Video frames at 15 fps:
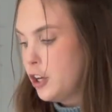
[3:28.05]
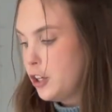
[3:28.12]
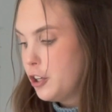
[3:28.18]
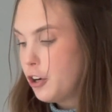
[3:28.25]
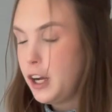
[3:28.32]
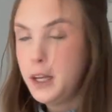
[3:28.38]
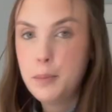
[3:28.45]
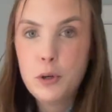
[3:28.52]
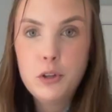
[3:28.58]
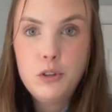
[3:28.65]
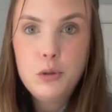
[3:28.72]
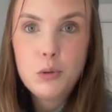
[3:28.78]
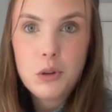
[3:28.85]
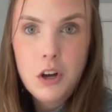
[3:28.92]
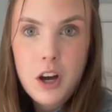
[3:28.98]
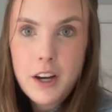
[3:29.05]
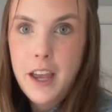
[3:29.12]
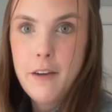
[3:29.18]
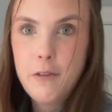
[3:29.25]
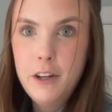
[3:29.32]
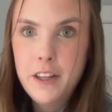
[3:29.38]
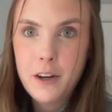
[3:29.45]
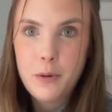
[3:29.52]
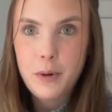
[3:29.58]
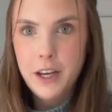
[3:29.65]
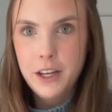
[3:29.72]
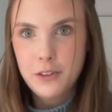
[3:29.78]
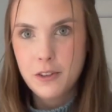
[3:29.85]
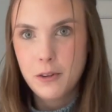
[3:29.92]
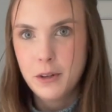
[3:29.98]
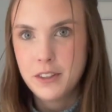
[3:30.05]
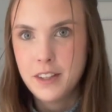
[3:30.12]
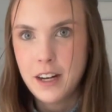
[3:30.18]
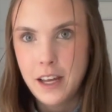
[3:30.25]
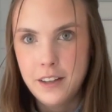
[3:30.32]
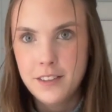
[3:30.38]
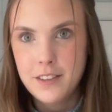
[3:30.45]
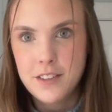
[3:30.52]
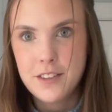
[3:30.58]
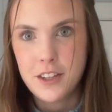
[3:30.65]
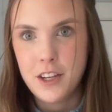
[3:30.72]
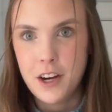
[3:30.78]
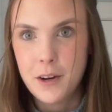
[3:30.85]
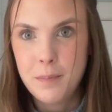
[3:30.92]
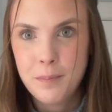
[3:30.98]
you're able to lock everything away so it's nice and secure.